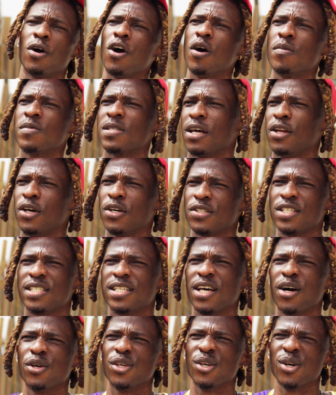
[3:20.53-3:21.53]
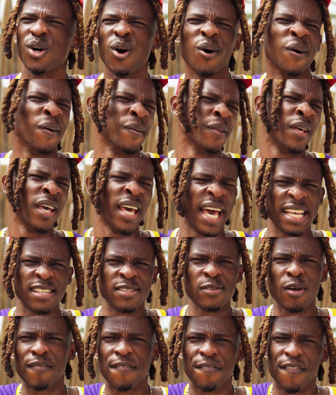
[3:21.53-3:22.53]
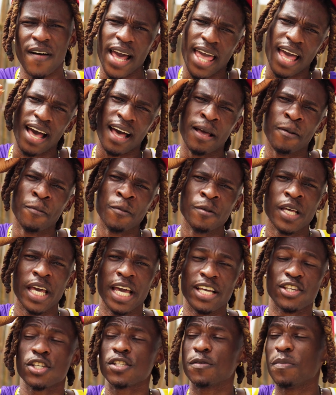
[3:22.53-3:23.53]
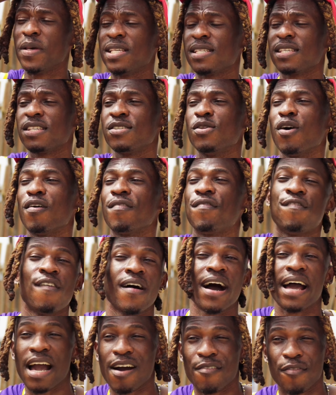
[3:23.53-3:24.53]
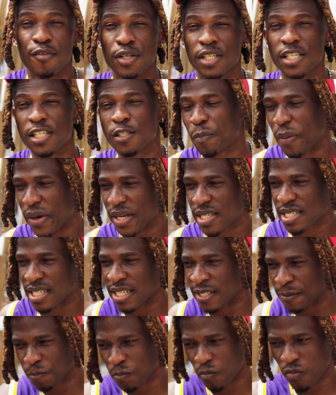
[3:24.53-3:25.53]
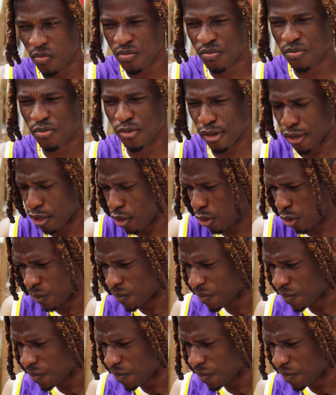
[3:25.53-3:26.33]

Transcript: comes along to tell you, oh, it's not fire, it just means it's not fire for this person. You know,